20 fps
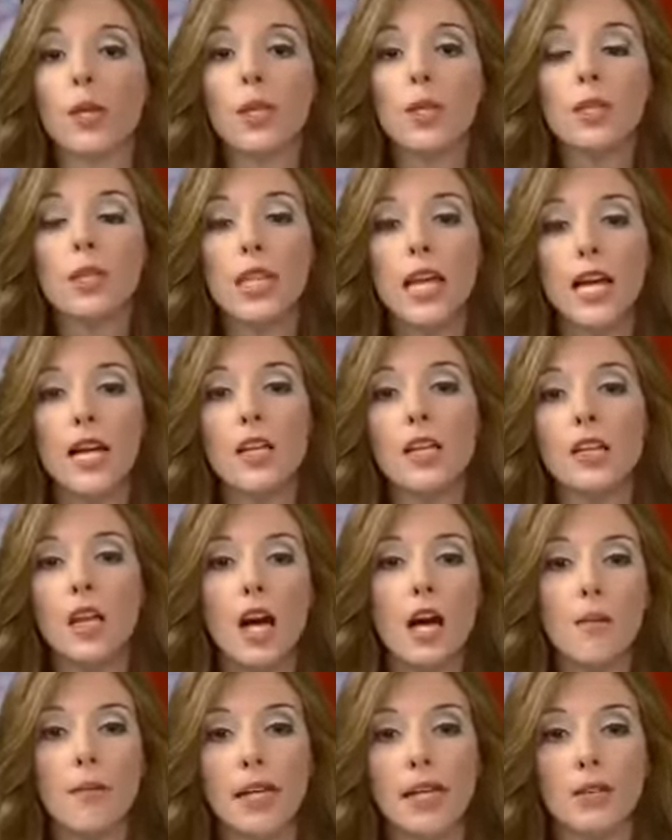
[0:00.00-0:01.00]
will tell
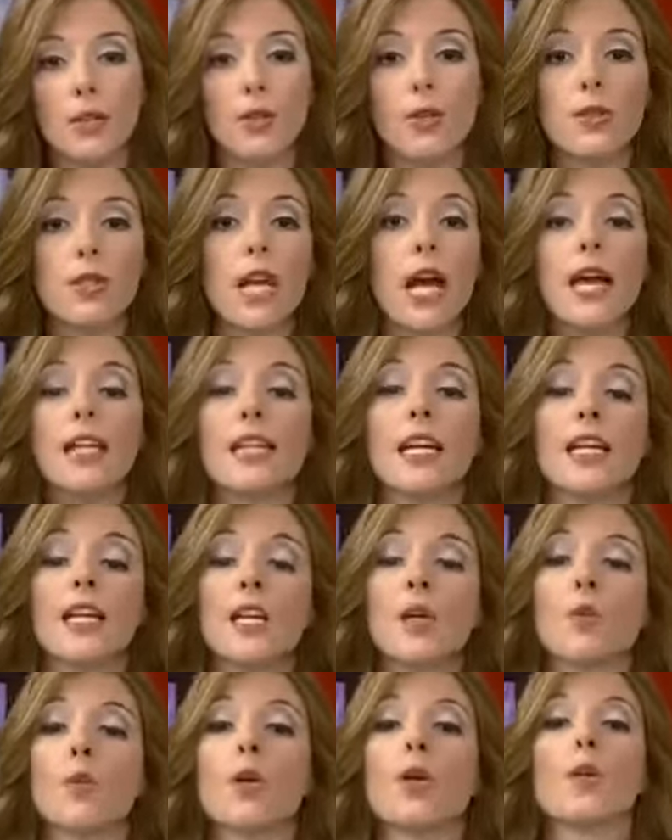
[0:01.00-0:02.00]
lawmakers
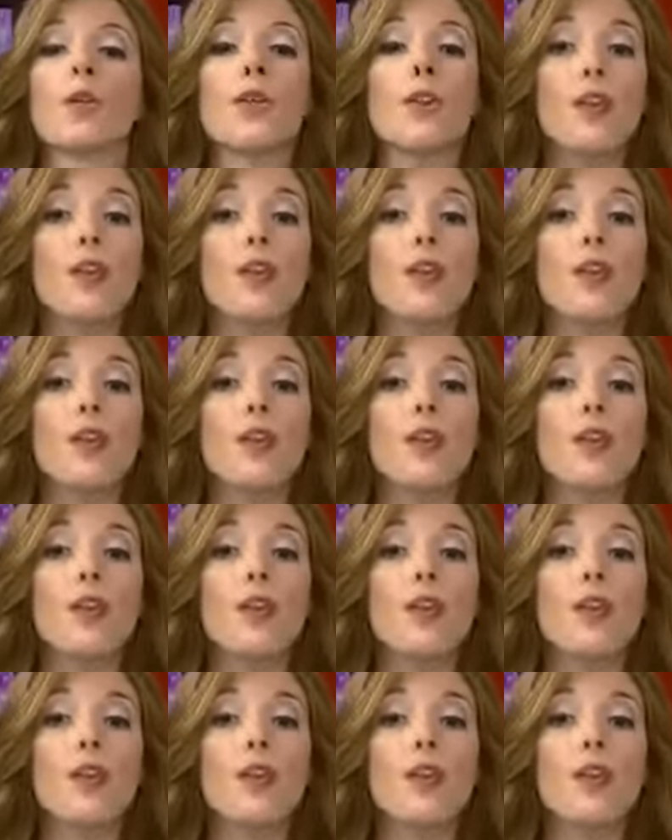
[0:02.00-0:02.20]
that it will